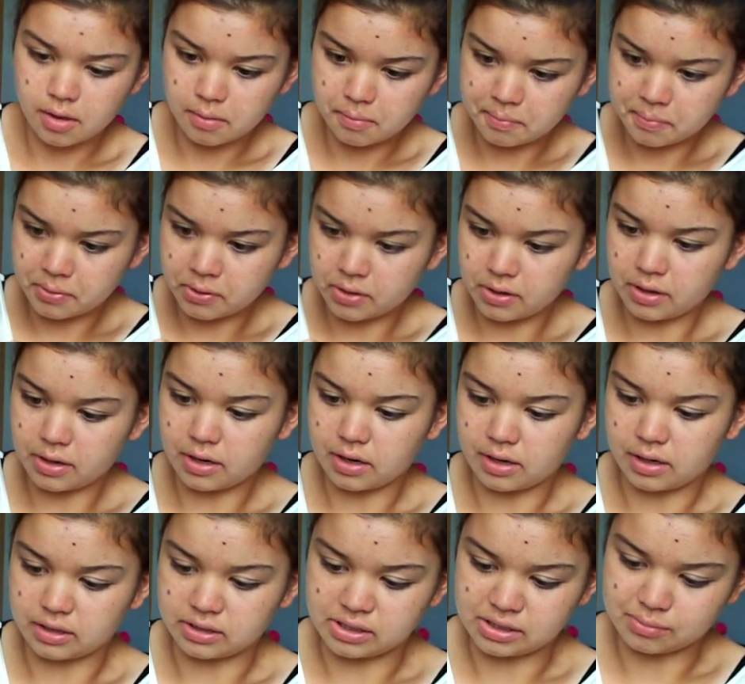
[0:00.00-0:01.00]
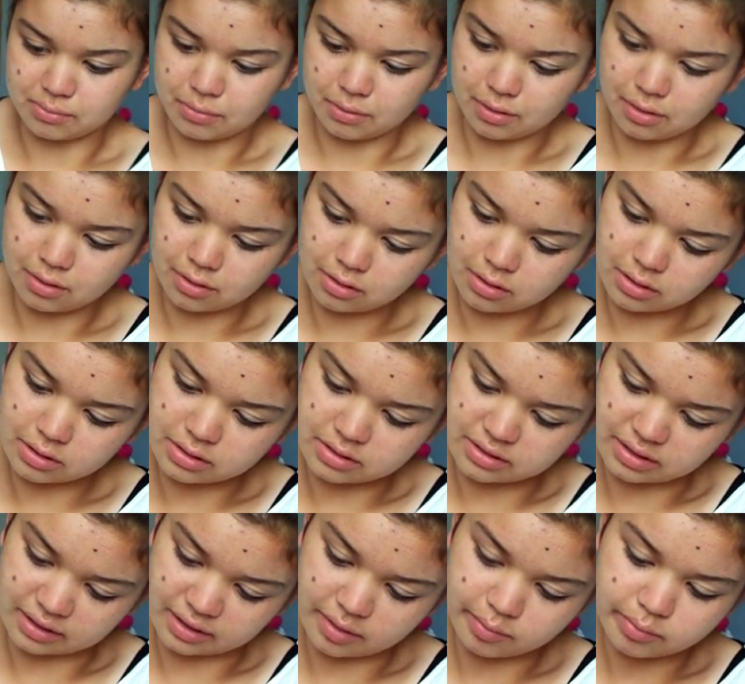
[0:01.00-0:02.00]
Put a small
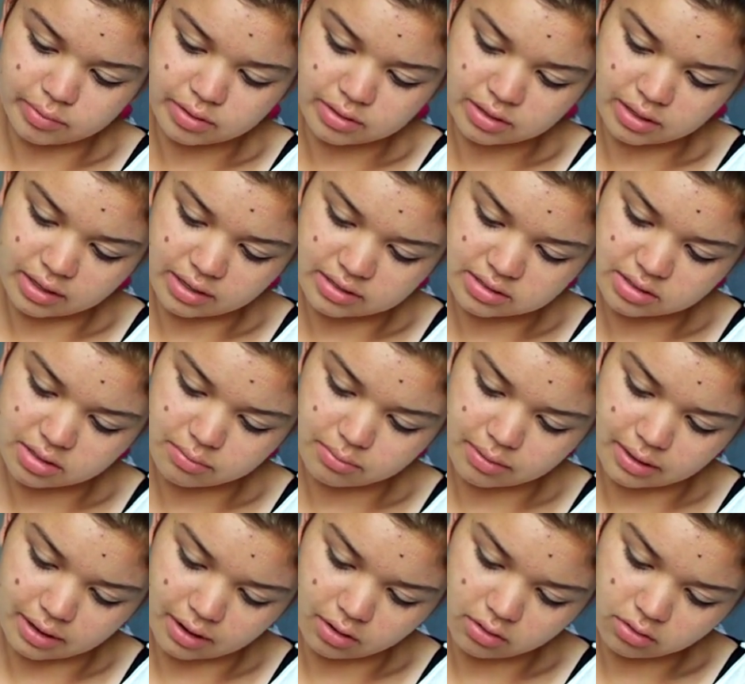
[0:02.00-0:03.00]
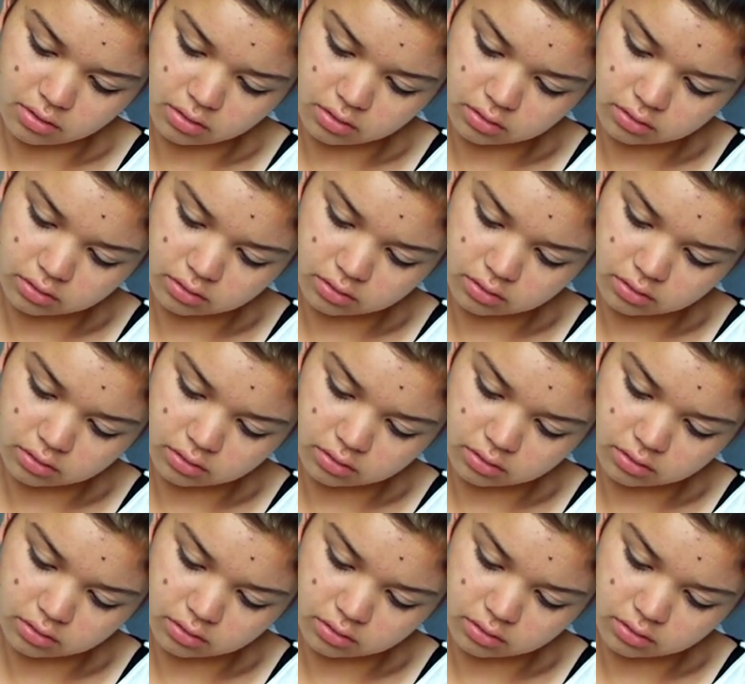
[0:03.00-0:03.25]
dime-sized amount.